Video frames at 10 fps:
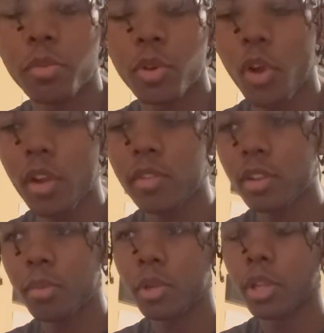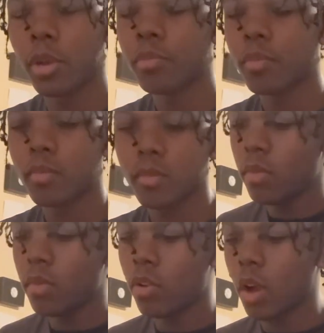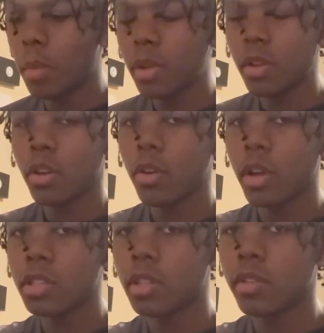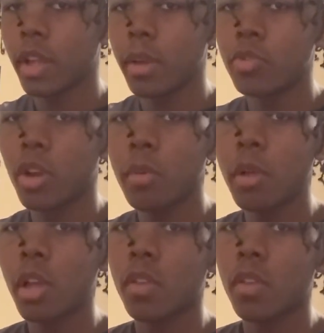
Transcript: put rocks in them, but no. So I'm gonna go ahead and just name drop.